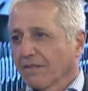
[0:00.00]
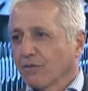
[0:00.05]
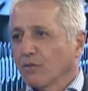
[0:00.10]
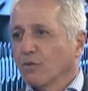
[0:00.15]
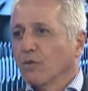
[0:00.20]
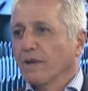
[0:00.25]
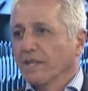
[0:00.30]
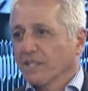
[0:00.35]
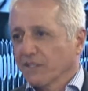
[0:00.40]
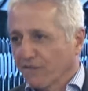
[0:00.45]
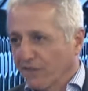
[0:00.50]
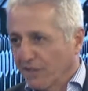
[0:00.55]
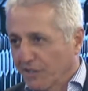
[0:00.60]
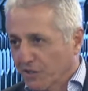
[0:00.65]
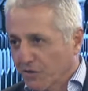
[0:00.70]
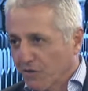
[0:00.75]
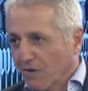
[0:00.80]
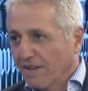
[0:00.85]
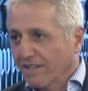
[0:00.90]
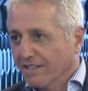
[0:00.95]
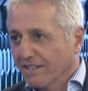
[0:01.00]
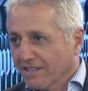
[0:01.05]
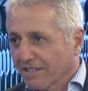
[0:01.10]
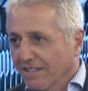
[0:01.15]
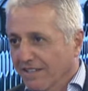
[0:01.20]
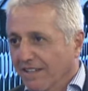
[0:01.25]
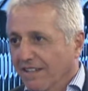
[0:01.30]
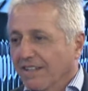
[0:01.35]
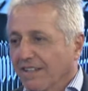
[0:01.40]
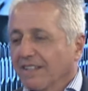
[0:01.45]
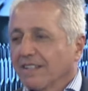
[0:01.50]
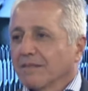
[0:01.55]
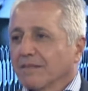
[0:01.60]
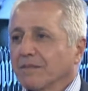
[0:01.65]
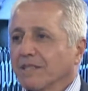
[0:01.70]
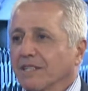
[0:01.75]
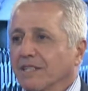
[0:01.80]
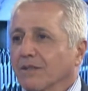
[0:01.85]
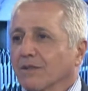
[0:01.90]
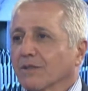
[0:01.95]
always fixed rates
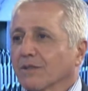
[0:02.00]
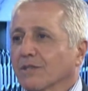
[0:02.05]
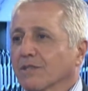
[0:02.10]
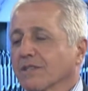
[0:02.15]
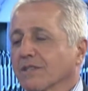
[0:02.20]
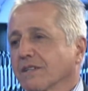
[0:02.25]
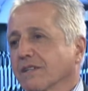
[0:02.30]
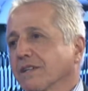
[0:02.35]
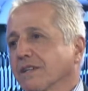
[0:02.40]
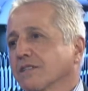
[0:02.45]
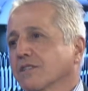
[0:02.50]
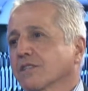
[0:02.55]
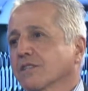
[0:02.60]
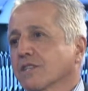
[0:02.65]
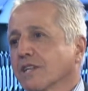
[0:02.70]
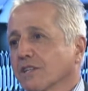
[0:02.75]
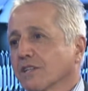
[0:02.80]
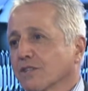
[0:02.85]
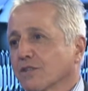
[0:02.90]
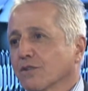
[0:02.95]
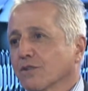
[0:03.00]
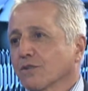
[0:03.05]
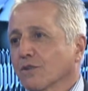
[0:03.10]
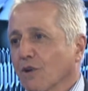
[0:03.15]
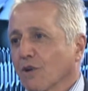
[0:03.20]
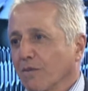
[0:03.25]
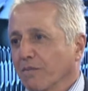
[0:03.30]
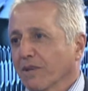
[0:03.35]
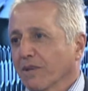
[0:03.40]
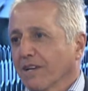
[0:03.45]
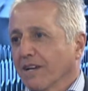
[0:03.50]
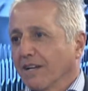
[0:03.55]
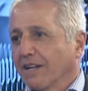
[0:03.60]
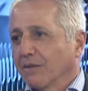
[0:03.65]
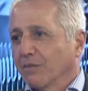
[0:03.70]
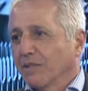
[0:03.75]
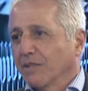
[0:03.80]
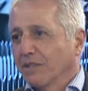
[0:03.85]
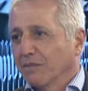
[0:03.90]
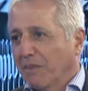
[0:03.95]
because it just gets too
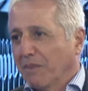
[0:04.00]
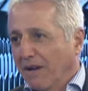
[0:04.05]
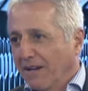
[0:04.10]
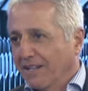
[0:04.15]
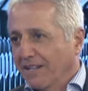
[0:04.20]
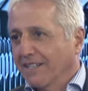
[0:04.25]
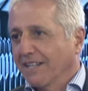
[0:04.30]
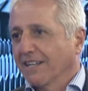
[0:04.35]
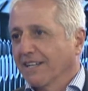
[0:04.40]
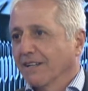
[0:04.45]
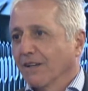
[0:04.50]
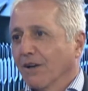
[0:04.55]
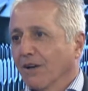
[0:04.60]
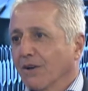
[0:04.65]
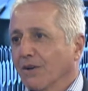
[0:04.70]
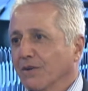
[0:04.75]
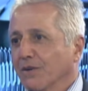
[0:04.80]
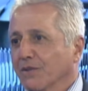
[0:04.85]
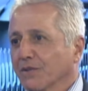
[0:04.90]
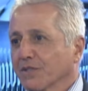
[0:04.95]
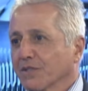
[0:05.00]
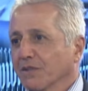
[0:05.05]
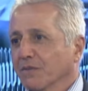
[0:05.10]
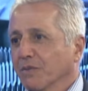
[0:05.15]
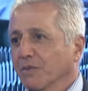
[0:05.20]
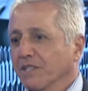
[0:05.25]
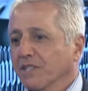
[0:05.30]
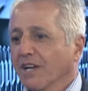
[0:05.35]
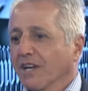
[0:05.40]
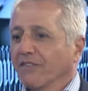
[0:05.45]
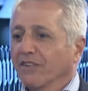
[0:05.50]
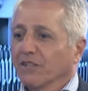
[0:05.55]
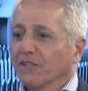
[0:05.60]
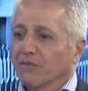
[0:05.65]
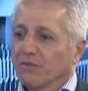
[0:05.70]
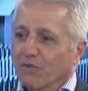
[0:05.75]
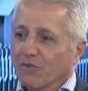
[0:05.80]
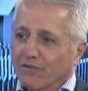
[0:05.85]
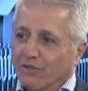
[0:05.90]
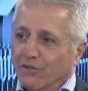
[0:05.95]
complicated when you're paying down loans and when you're having to
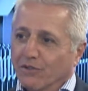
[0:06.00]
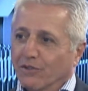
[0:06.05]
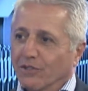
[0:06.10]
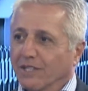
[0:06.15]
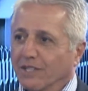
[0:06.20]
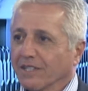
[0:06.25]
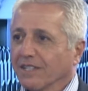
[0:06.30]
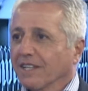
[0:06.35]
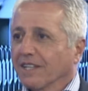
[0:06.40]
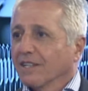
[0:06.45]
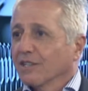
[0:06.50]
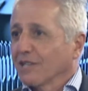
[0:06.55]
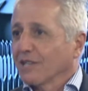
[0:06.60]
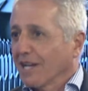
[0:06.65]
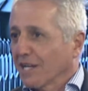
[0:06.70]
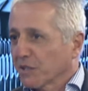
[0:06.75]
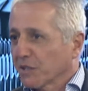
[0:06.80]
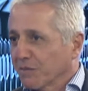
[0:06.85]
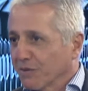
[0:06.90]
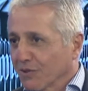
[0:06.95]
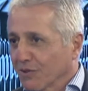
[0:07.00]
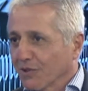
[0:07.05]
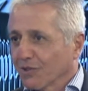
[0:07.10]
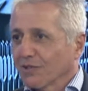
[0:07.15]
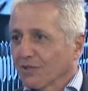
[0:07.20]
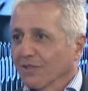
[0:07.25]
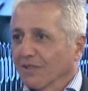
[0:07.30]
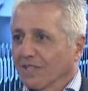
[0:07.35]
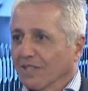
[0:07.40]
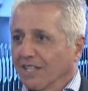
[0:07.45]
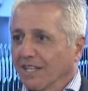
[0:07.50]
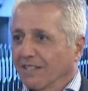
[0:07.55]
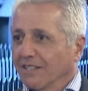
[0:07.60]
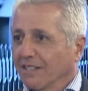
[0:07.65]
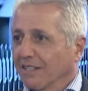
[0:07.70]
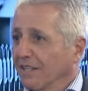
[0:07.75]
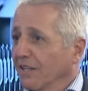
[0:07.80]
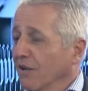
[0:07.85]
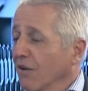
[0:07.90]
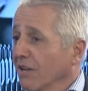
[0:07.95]
review your tax position at the end
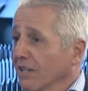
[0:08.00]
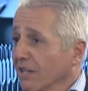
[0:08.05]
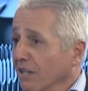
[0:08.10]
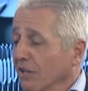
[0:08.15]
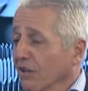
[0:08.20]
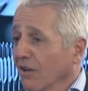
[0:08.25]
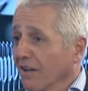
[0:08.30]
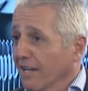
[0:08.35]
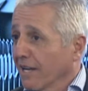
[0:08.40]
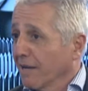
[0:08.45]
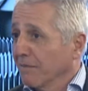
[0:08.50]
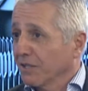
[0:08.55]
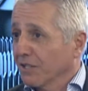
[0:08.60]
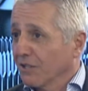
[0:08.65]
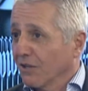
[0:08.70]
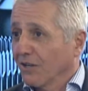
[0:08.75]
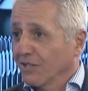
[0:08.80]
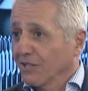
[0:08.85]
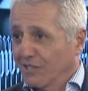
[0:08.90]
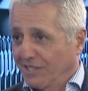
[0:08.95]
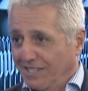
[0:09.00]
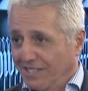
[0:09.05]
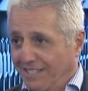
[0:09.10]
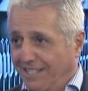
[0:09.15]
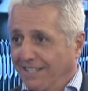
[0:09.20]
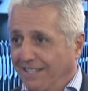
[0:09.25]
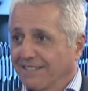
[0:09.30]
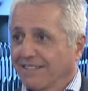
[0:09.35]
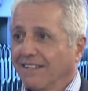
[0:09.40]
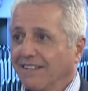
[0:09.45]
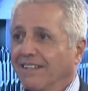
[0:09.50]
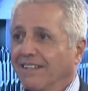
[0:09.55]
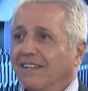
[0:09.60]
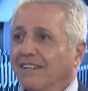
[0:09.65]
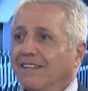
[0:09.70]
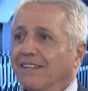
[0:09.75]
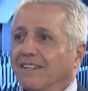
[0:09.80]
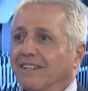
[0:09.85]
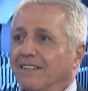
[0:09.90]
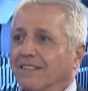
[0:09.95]
of the year. I don't like amortising debt.
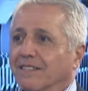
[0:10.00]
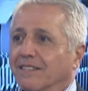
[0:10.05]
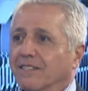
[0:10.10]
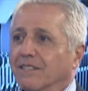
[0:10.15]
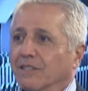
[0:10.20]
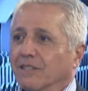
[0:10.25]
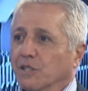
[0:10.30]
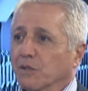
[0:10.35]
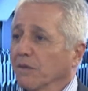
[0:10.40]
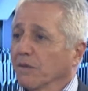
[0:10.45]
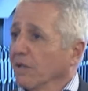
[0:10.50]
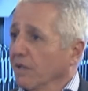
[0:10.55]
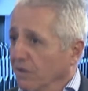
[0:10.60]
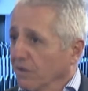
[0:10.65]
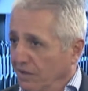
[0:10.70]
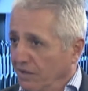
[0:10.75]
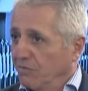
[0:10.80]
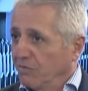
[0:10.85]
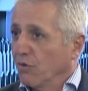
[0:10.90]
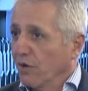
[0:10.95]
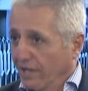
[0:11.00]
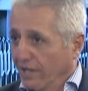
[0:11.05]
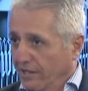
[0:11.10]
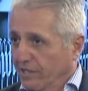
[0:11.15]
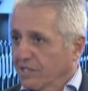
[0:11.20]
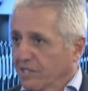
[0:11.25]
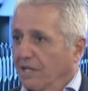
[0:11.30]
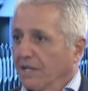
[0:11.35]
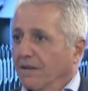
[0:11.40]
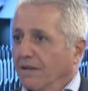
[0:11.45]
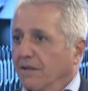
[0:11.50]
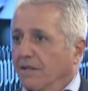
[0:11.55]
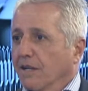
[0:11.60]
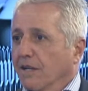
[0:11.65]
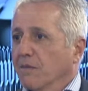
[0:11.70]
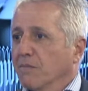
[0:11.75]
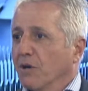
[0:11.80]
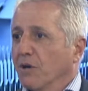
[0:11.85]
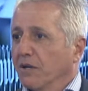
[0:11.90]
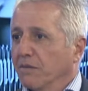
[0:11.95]
It's in real estate. I
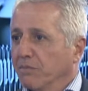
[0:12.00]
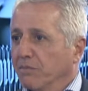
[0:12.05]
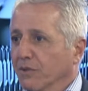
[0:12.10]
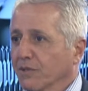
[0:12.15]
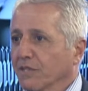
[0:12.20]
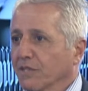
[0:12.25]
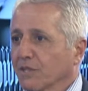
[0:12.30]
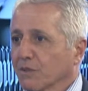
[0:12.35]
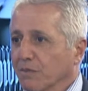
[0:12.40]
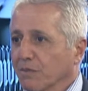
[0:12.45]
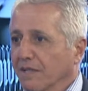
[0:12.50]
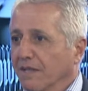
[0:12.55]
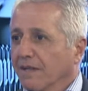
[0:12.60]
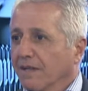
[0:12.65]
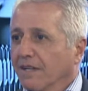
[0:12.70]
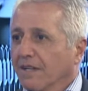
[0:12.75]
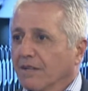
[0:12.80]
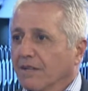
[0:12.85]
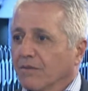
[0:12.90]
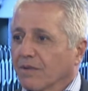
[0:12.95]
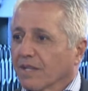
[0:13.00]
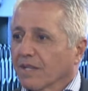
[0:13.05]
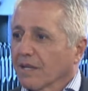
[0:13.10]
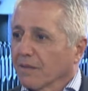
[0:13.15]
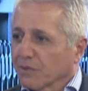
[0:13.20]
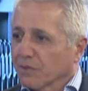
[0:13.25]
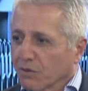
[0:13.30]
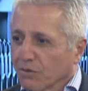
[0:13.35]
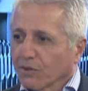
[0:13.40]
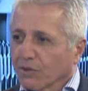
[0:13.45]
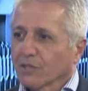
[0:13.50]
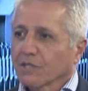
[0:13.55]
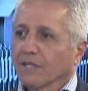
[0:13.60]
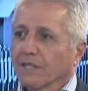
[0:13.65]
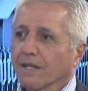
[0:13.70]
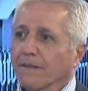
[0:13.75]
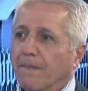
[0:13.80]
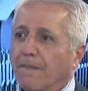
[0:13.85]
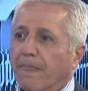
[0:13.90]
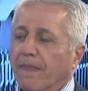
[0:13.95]
don't mind business, but when it comes to real
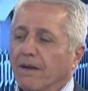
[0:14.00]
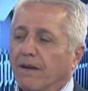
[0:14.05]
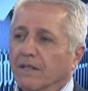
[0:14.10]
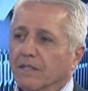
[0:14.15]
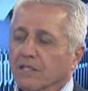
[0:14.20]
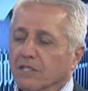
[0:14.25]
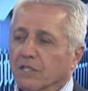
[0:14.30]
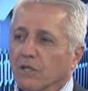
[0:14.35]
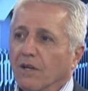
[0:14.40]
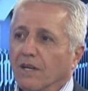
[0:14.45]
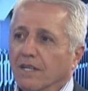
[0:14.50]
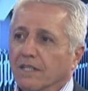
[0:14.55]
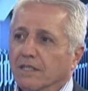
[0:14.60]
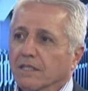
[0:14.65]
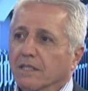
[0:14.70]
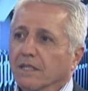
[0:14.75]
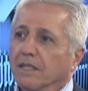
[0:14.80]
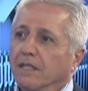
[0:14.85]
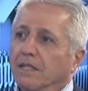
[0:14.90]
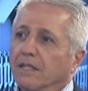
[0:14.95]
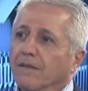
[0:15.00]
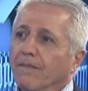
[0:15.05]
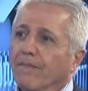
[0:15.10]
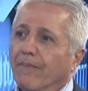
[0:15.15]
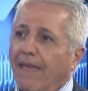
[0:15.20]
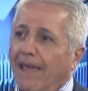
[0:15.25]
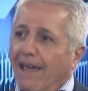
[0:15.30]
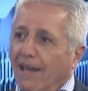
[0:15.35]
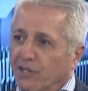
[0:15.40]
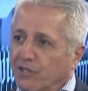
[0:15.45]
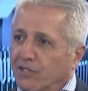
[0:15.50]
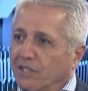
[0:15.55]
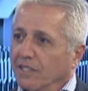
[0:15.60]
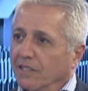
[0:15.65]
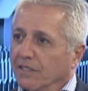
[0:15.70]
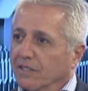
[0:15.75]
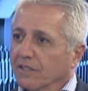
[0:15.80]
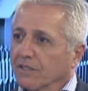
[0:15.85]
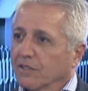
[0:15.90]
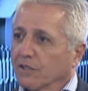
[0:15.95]
estate, I just like the asset
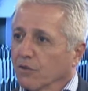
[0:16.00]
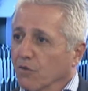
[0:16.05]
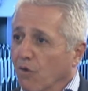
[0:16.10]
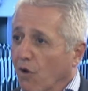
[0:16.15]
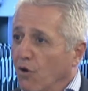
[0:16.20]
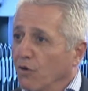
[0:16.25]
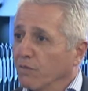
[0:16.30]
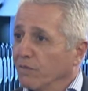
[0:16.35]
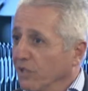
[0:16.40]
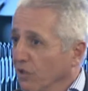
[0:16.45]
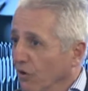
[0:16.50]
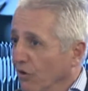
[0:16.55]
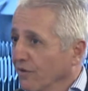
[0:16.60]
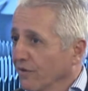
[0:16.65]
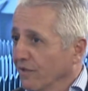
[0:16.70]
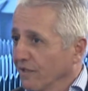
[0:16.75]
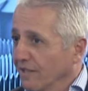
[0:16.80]
to grow beyond the